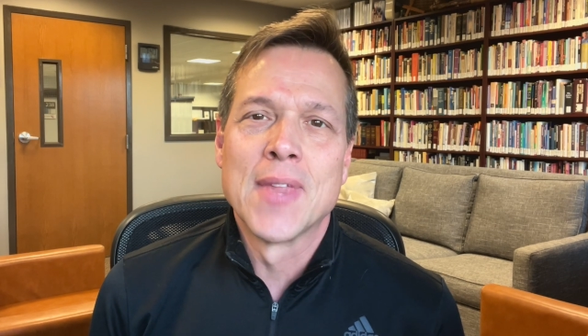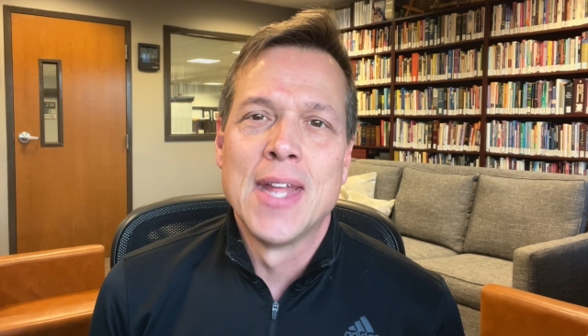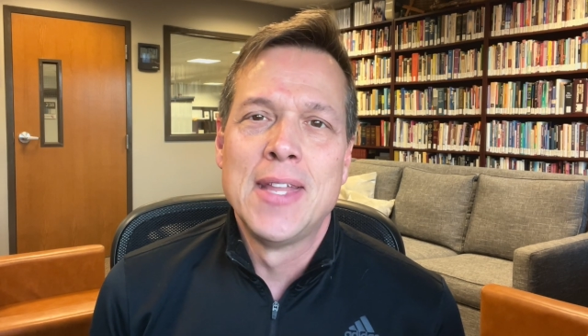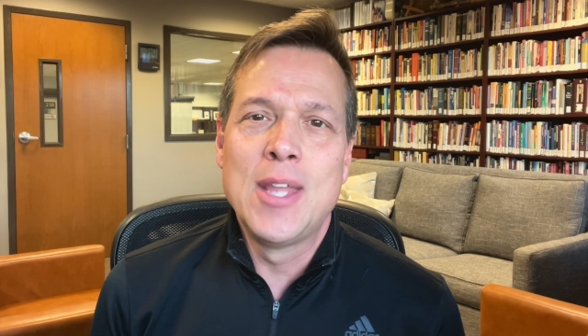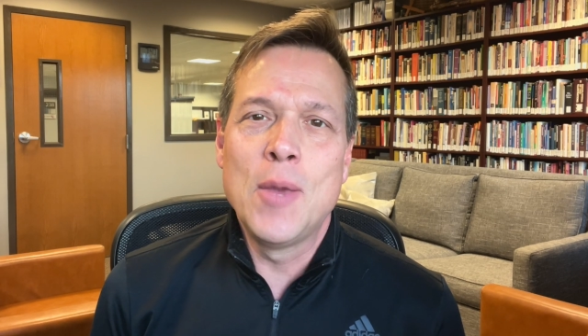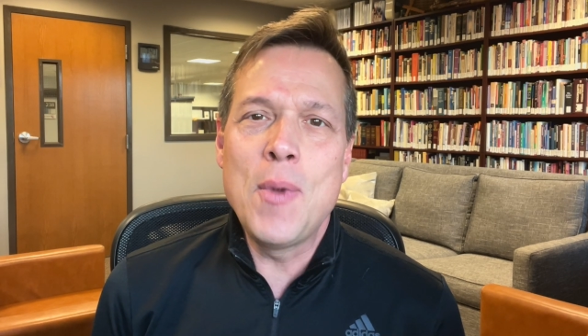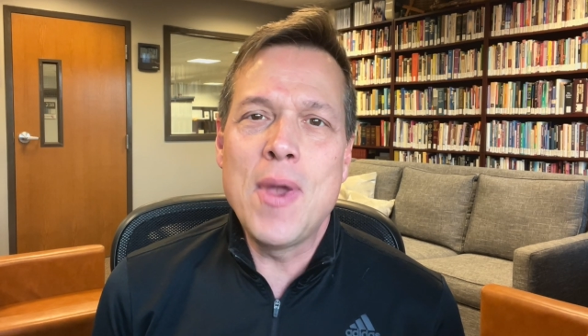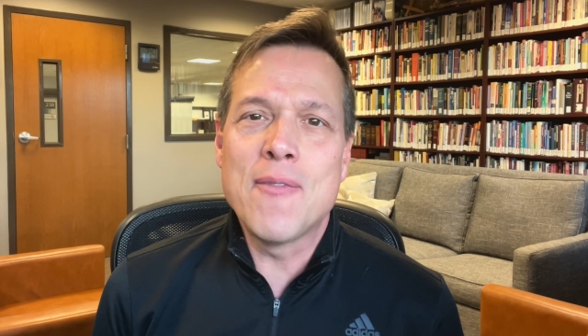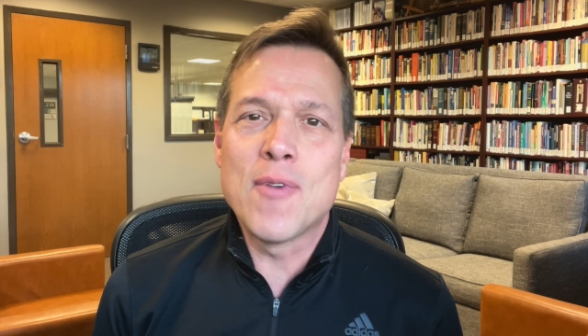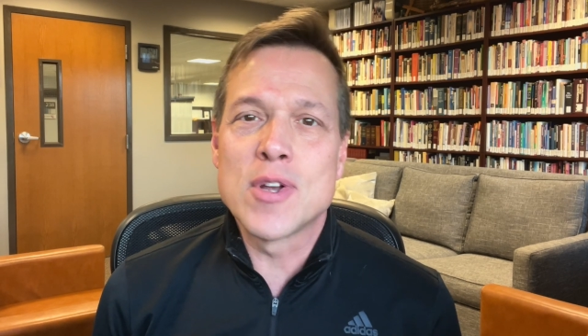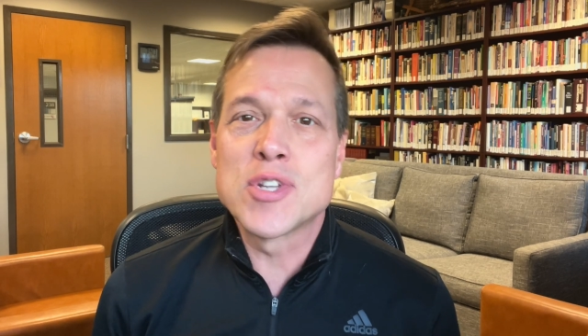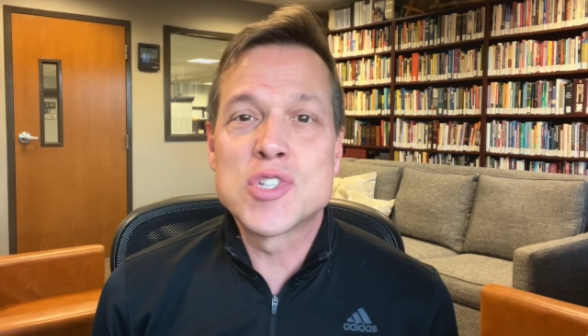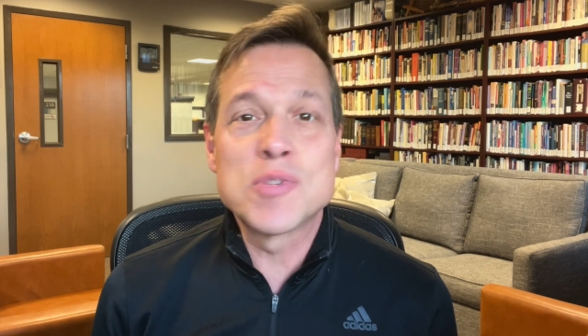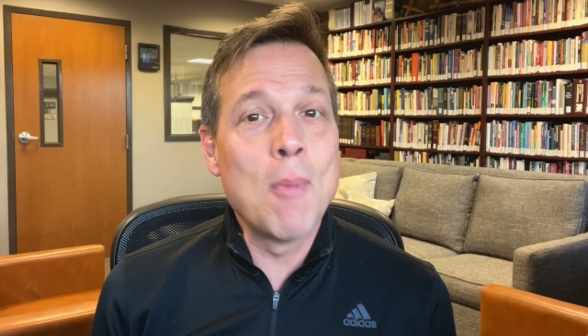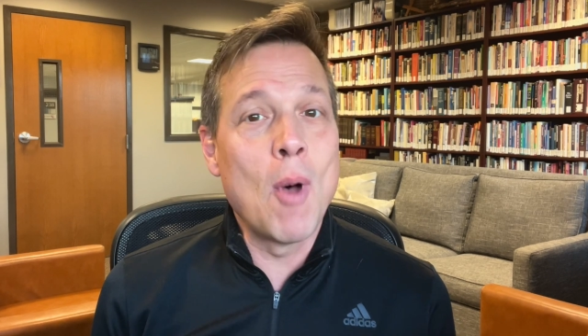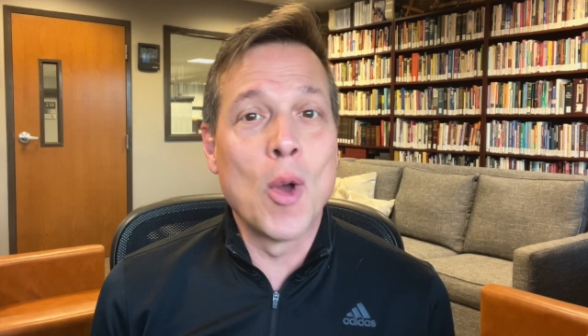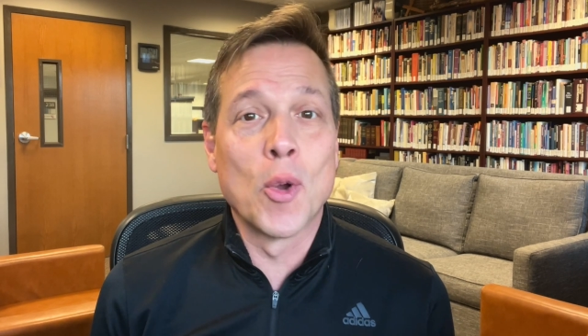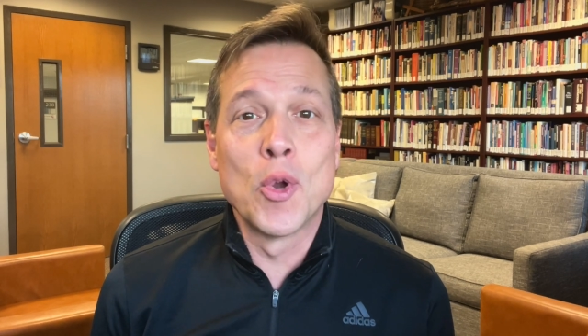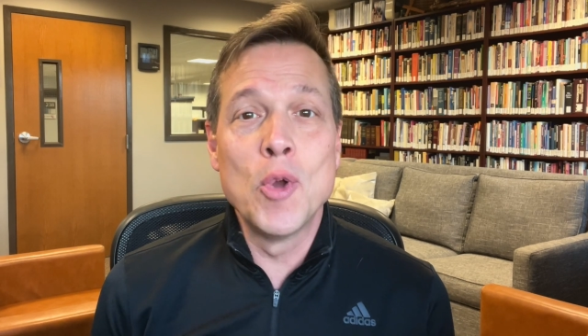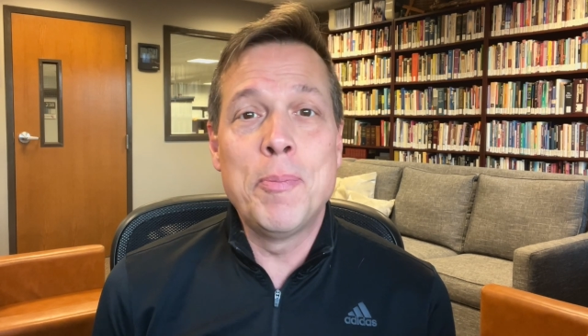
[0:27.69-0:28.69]
Then we have our
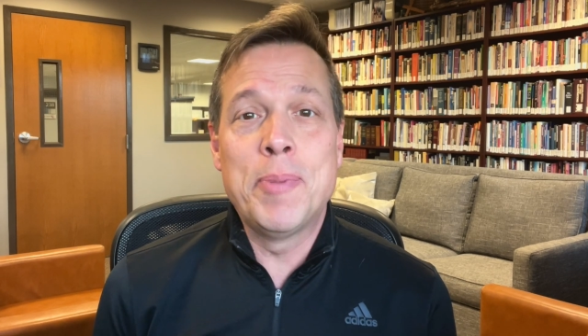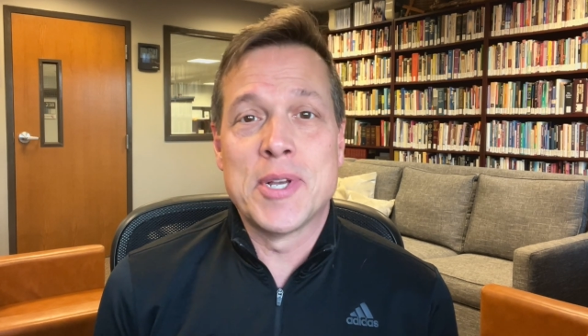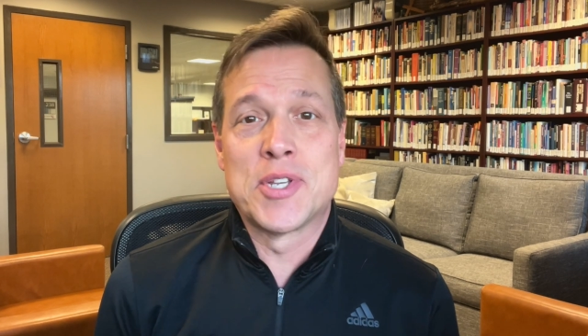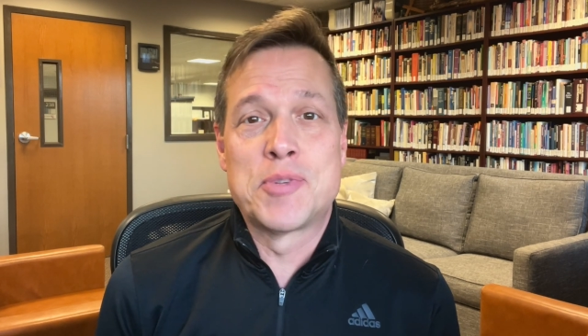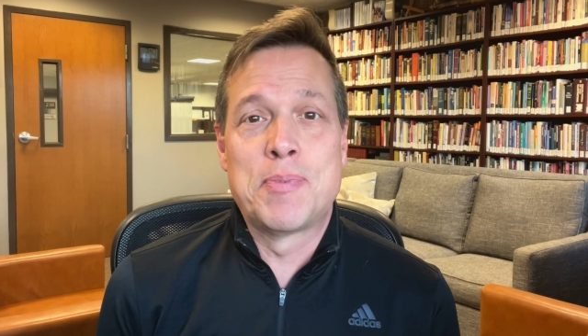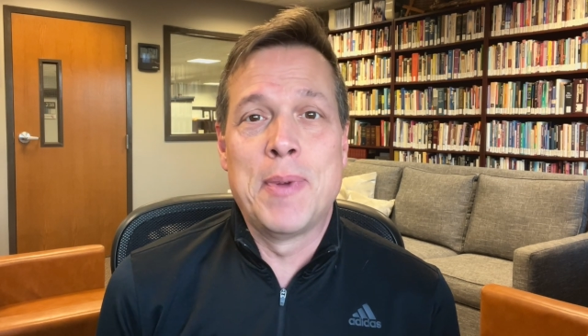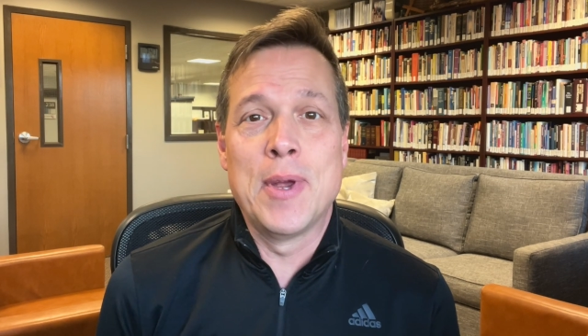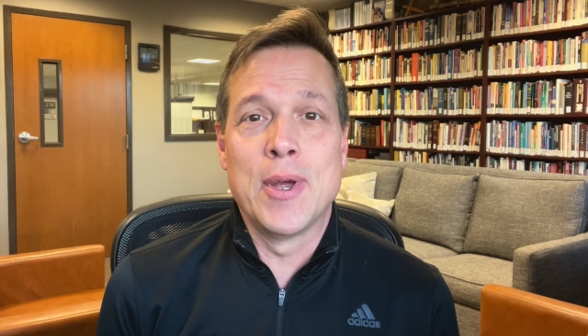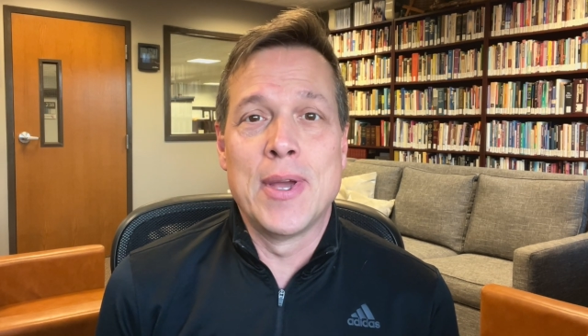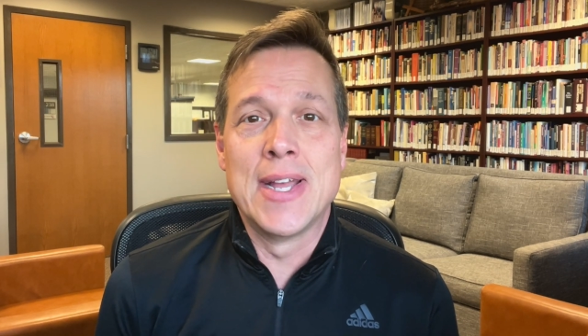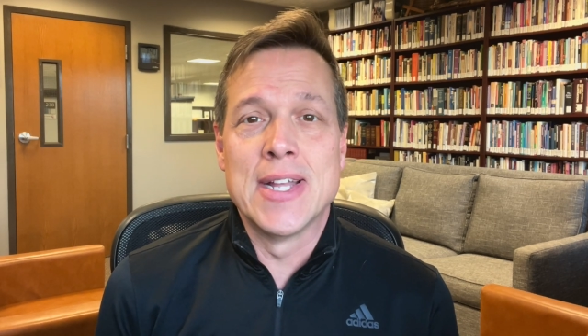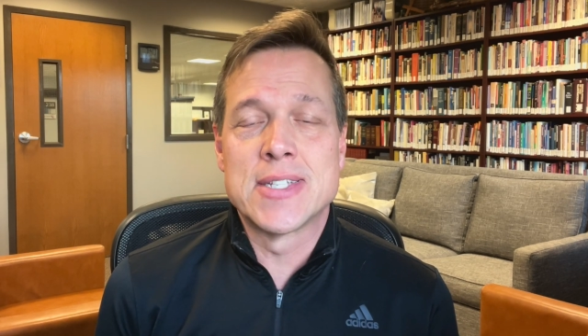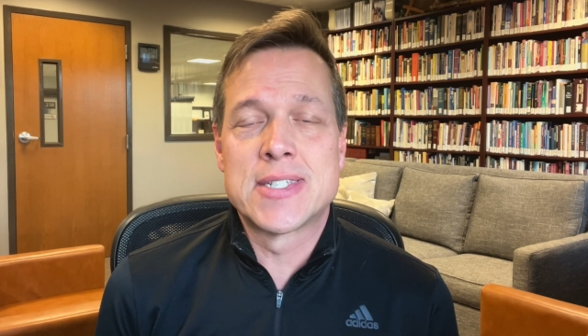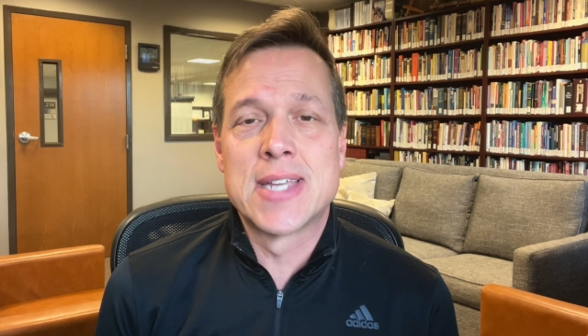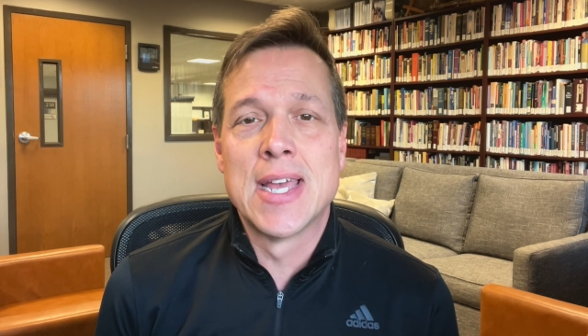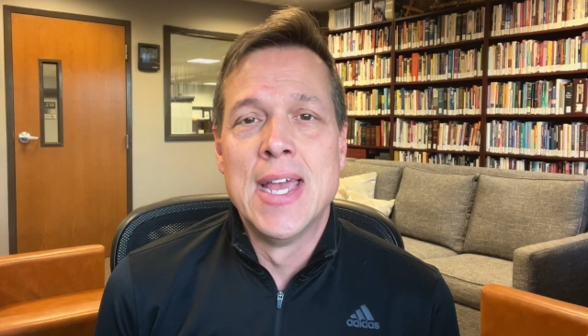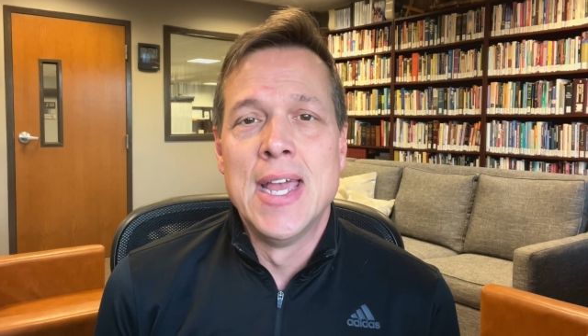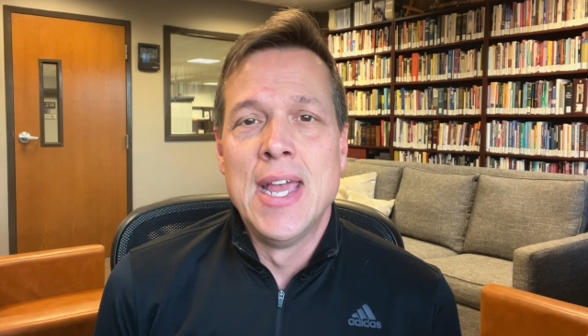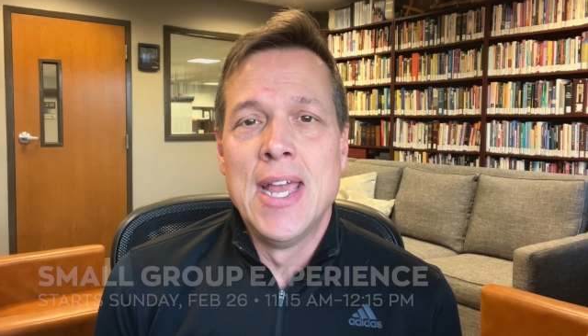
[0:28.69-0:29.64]
small group experience.